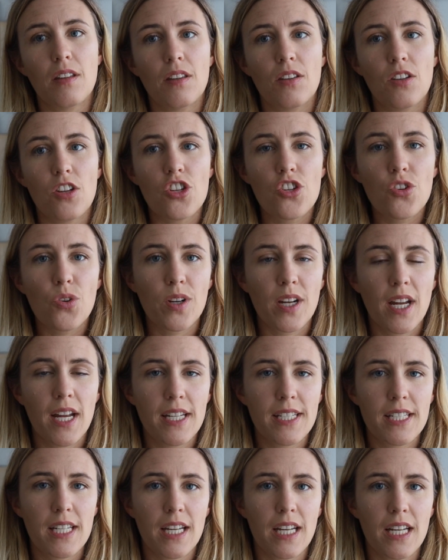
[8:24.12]
the short
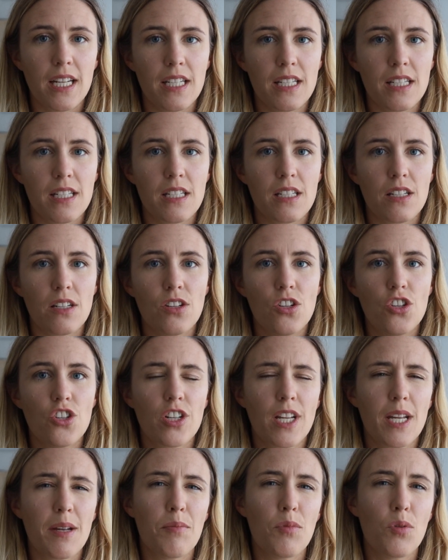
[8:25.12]
answer is
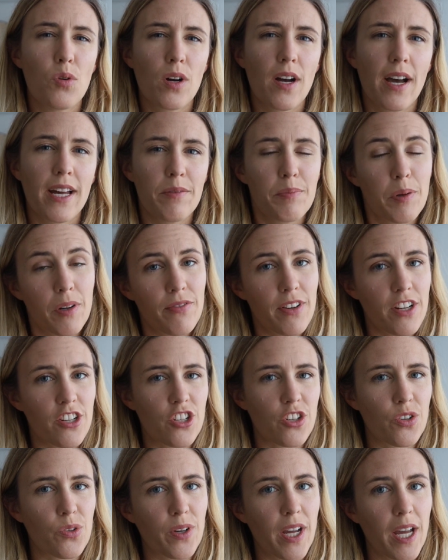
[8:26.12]
usually more kind of
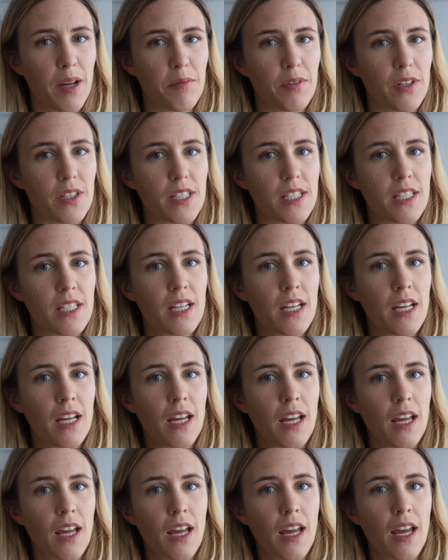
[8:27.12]
professional cameras
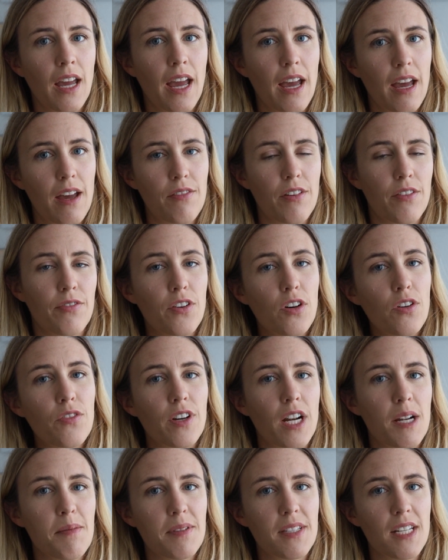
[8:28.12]
have a full
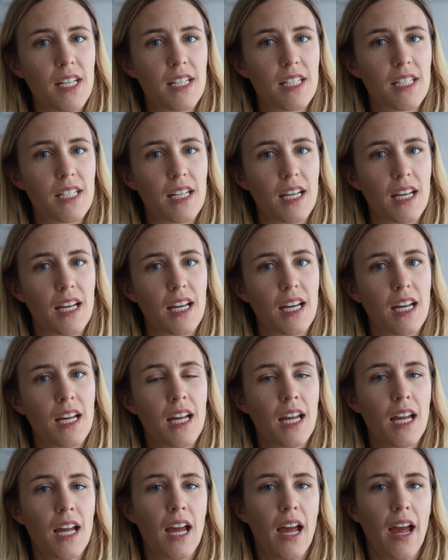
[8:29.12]
frame sensor,
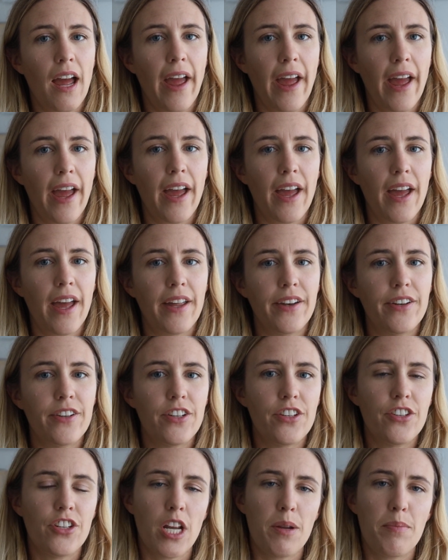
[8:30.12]

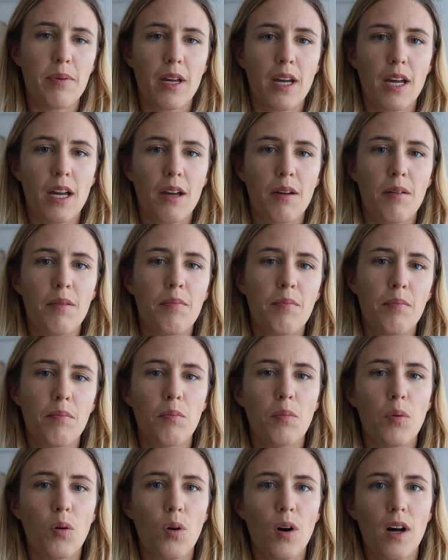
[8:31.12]
and cheaper,
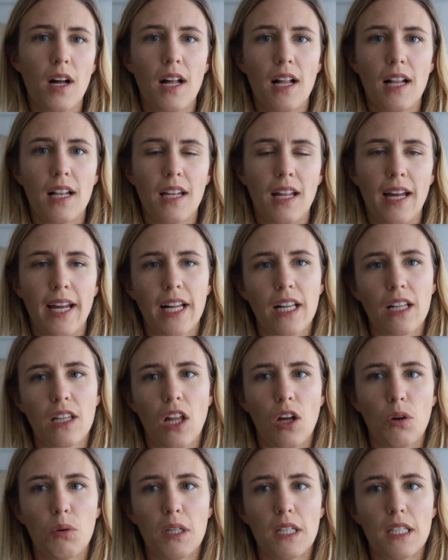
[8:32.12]
more like
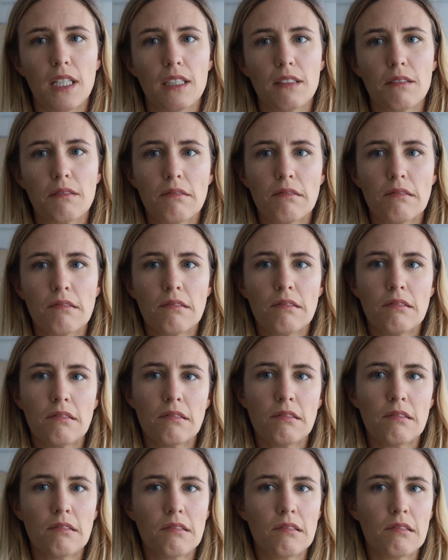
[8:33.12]
lower,
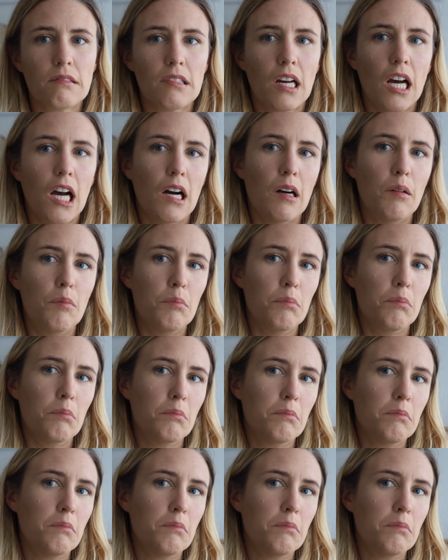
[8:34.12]
I